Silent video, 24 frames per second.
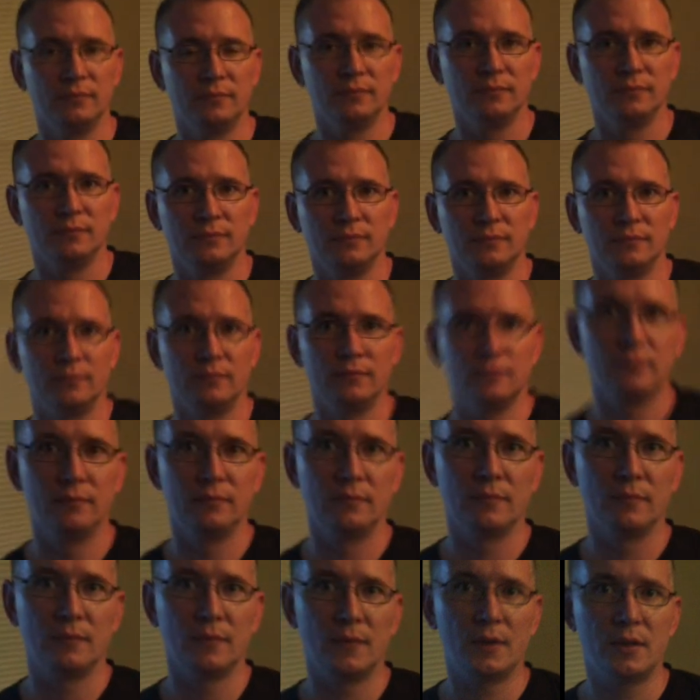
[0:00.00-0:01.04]
Antoni?
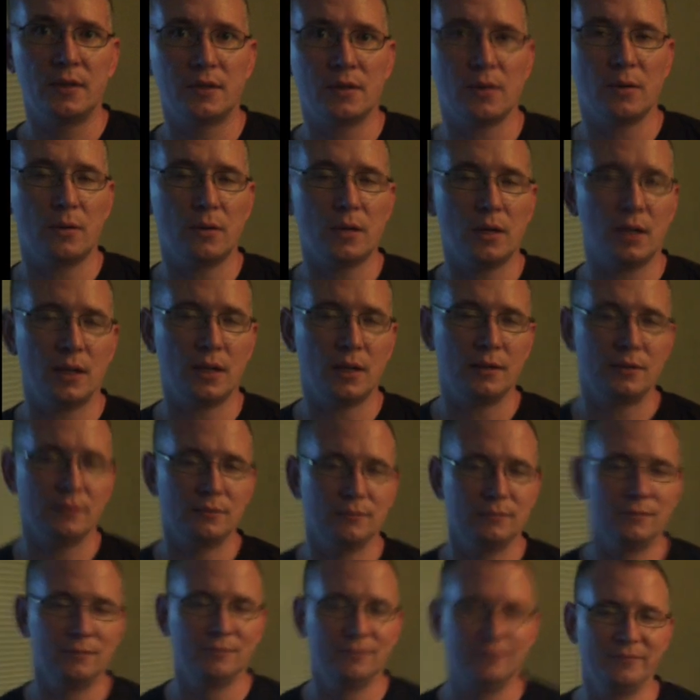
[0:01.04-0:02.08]
So hot.
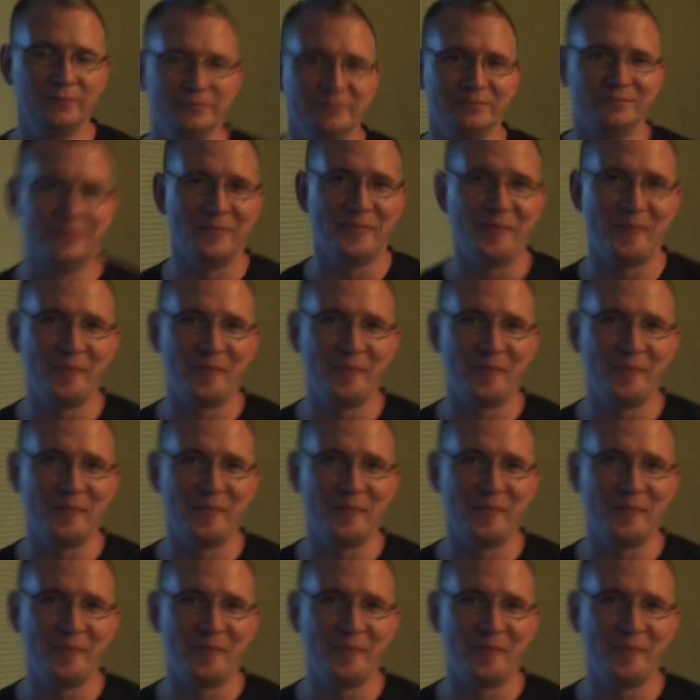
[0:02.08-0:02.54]
Okay,